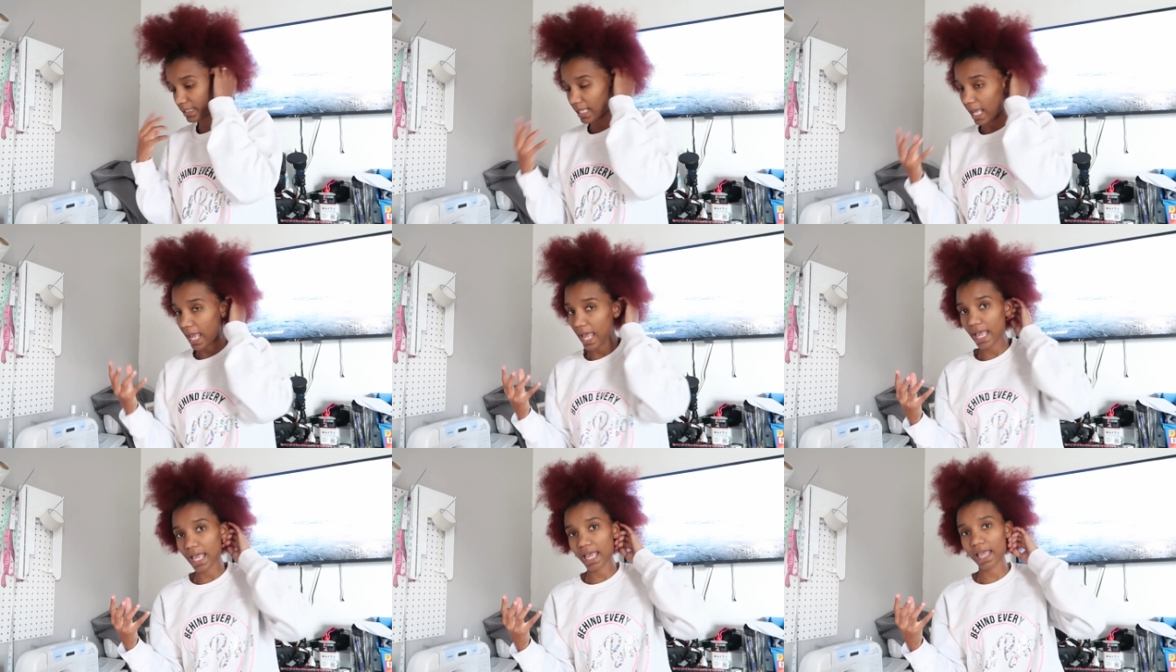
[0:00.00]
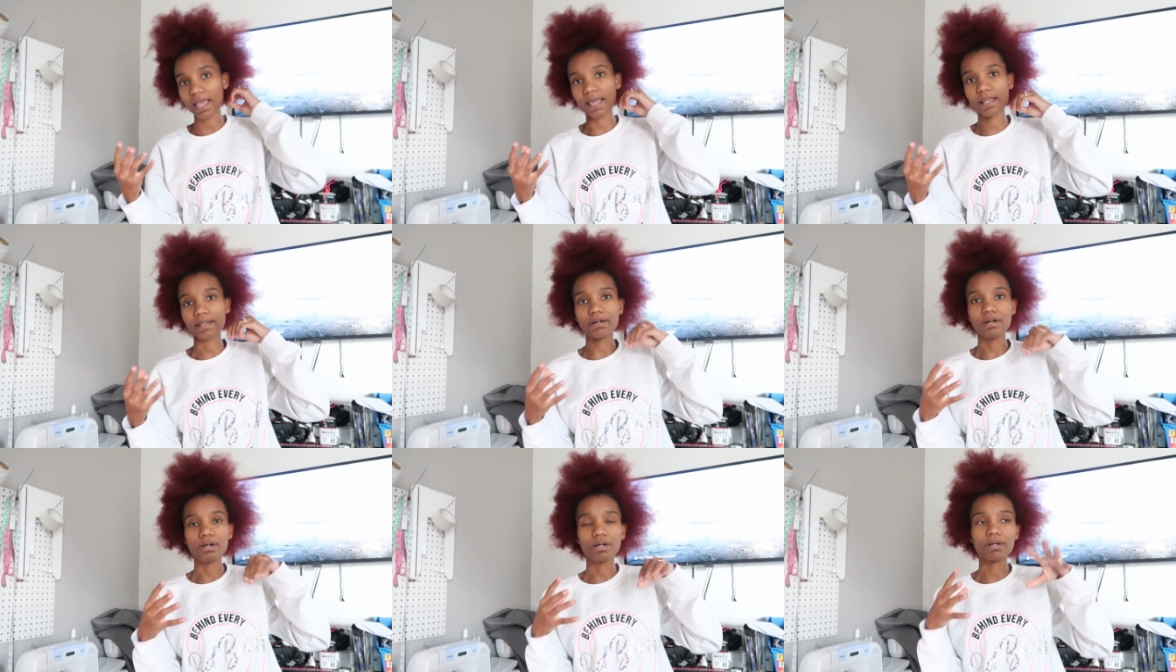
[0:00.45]
of
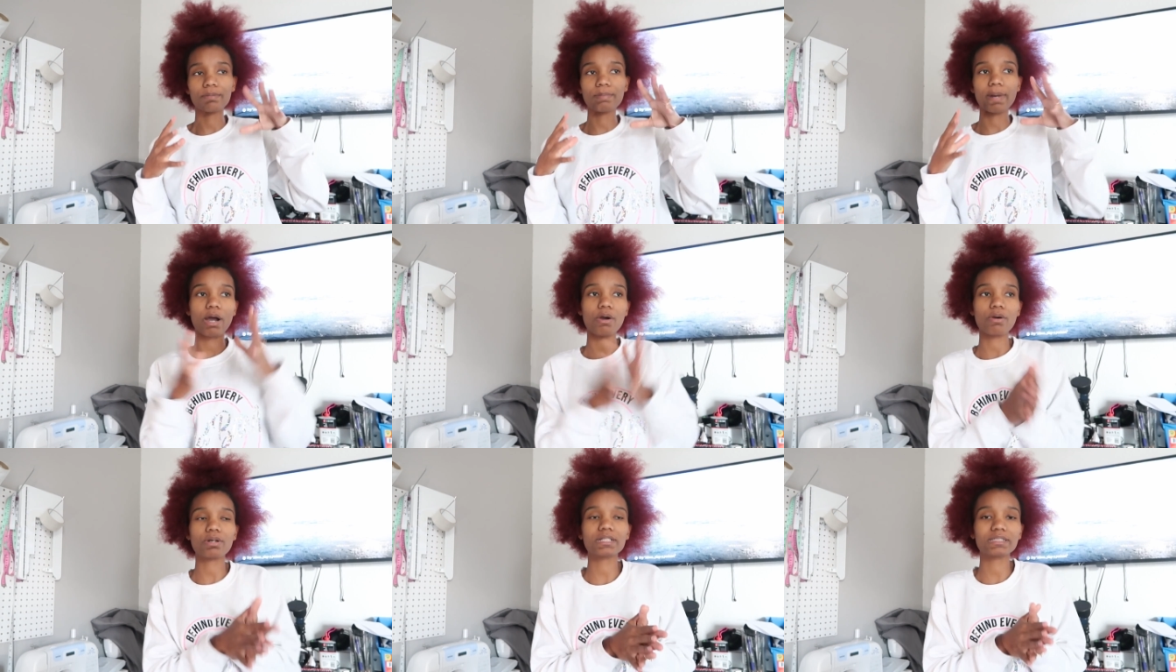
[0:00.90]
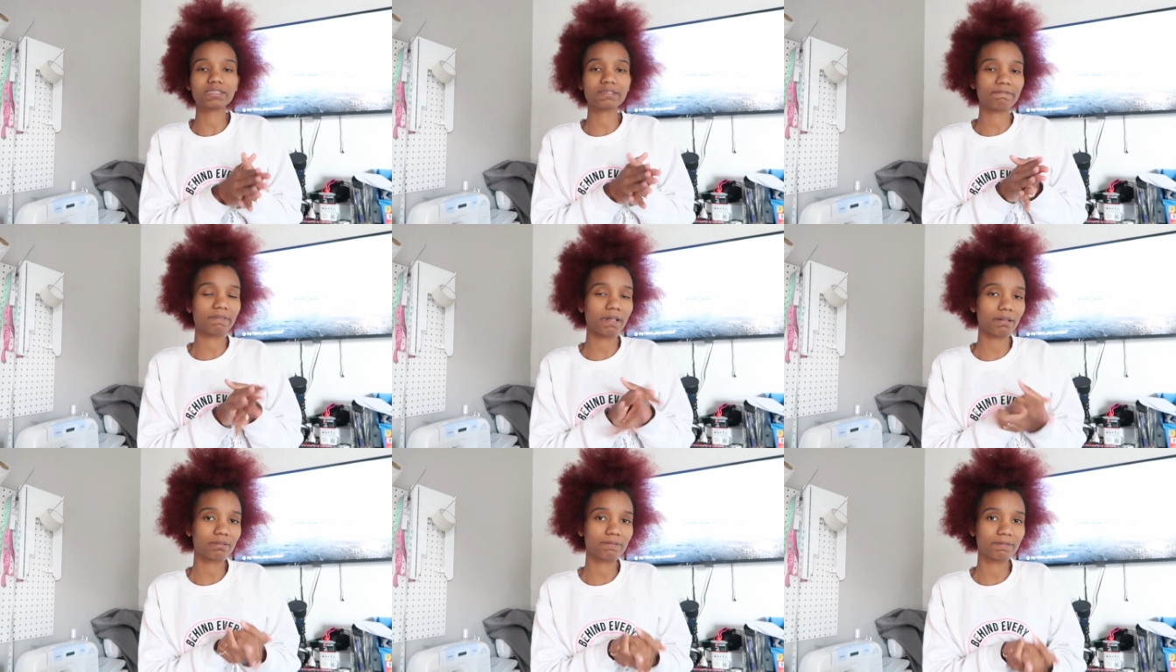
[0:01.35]
that um, I ordered
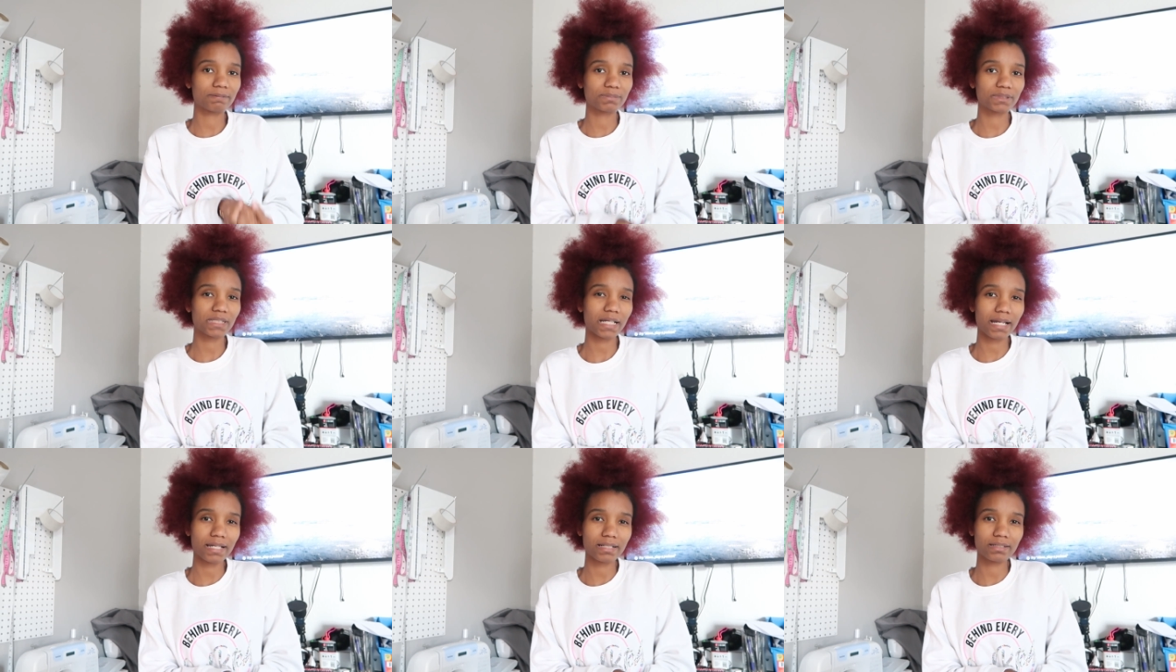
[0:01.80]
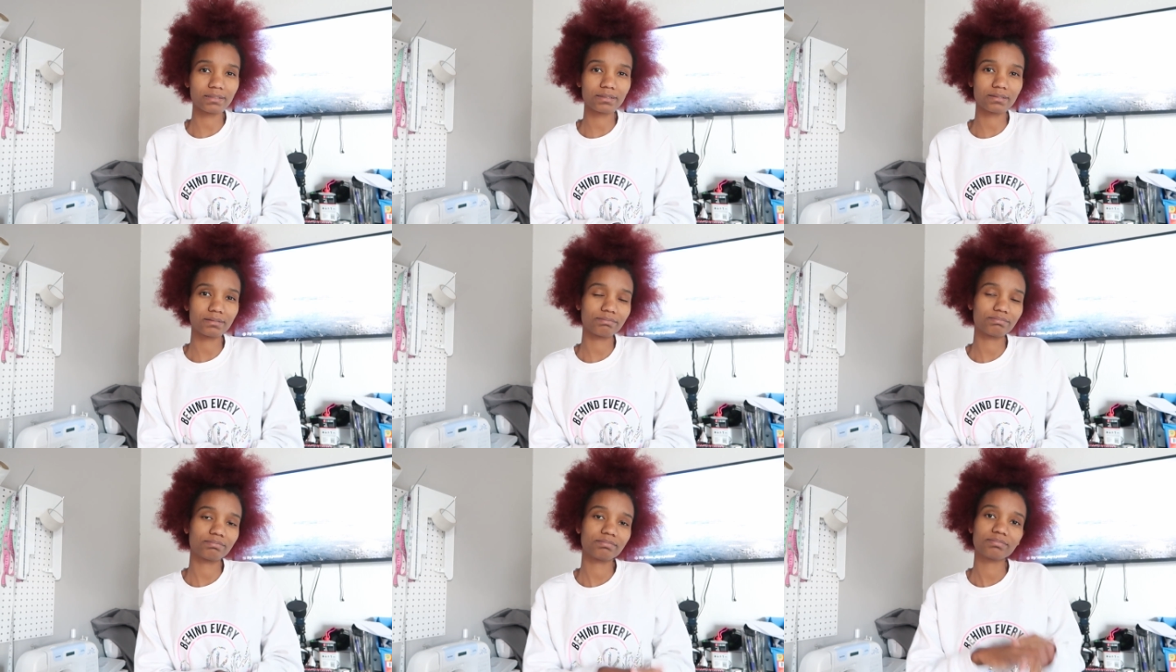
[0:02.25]
some fabric from
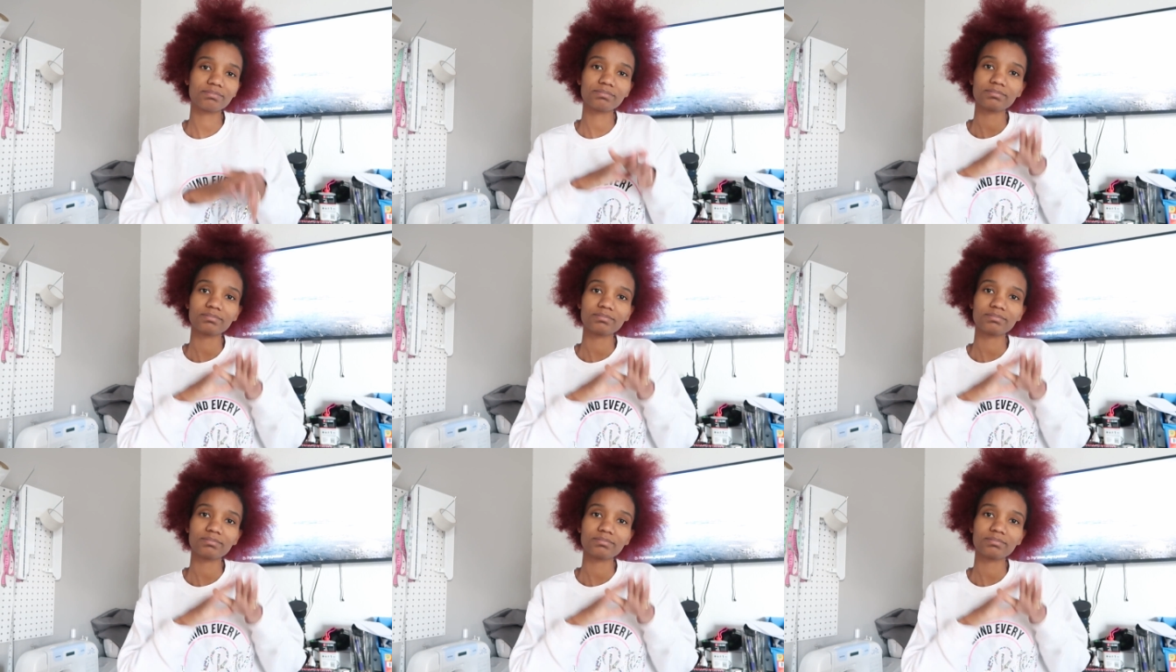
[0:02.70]
China